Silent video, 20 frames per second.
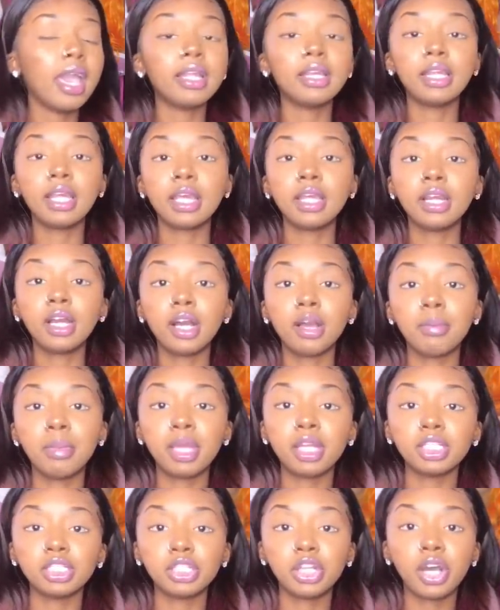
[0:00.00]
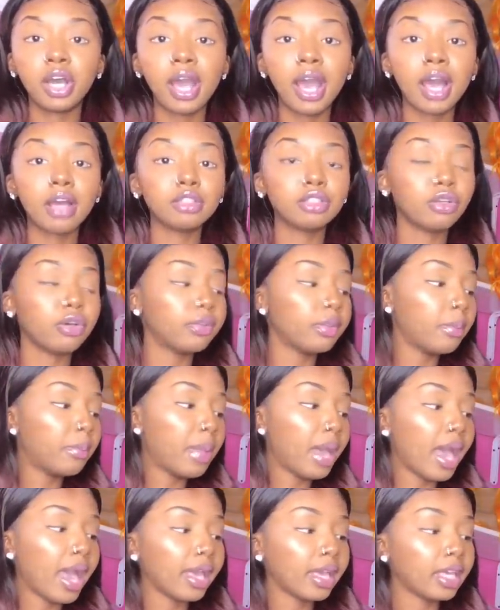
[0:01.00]
And then Anna's Dollhouse, on the
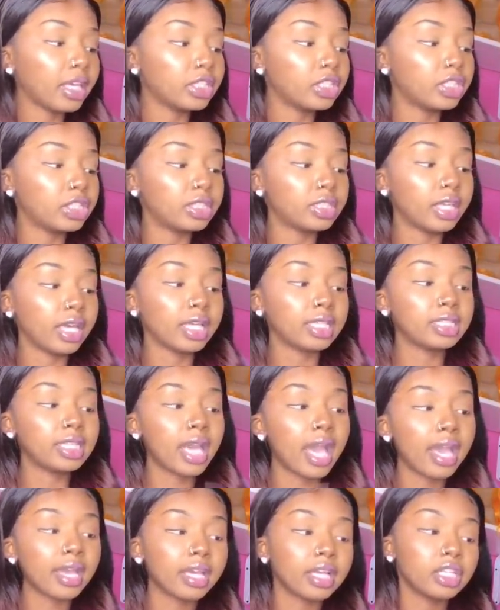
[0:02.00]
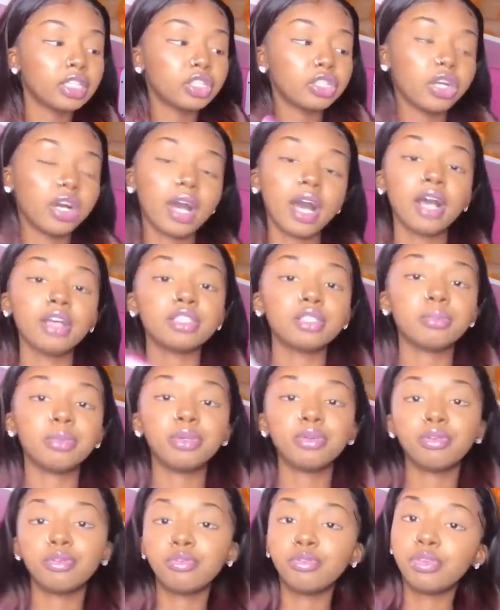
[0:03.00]
back it just say tag Anna's Dollhouse to
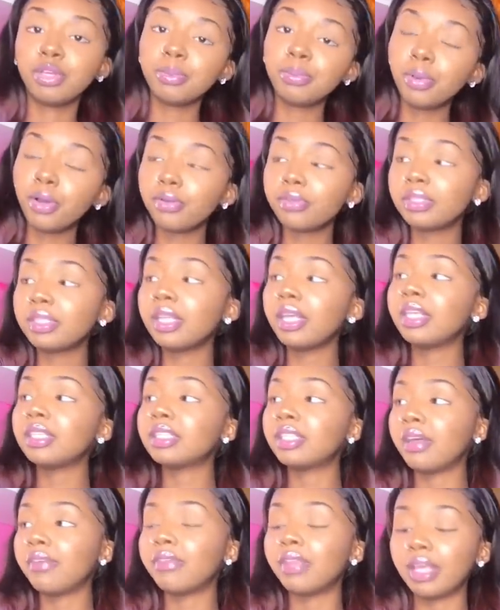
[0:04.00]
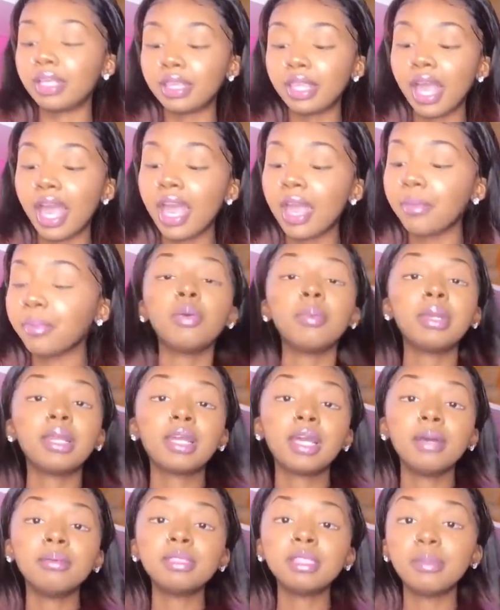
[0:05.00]
be reposted, stuff like that. So when
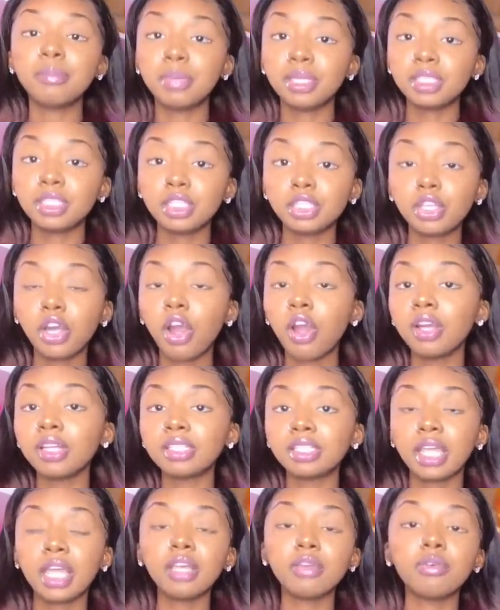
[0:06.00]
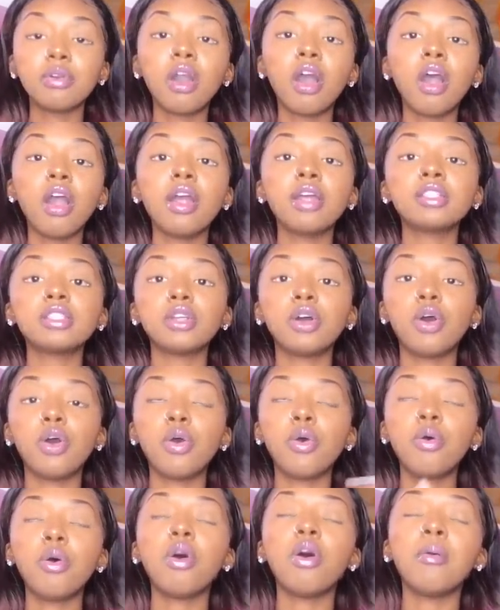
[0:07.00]
it comes to business cards, thank you cards,
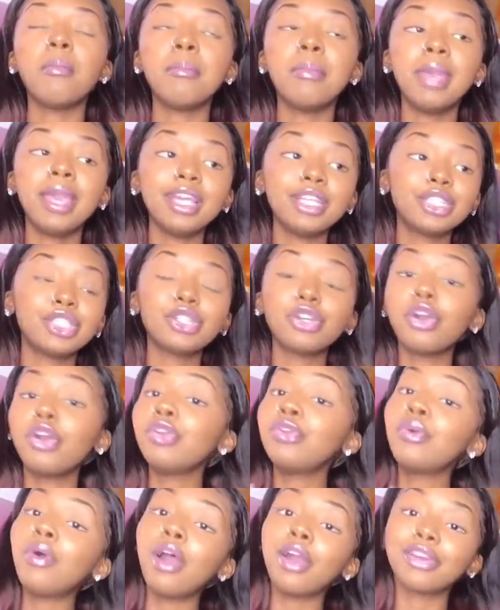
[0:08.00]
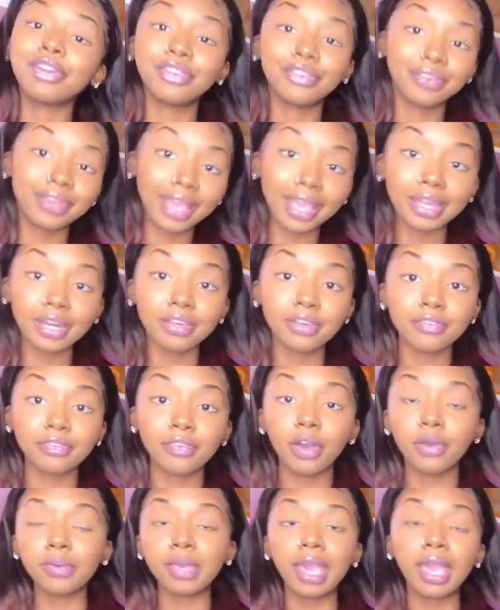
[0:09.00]
make sure you are
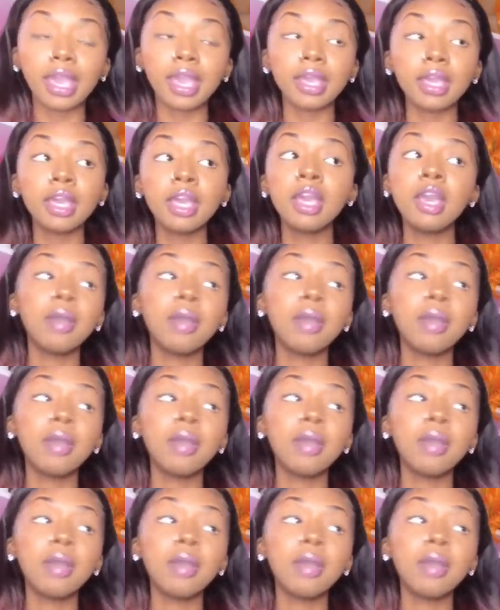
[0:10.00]
creative, okay?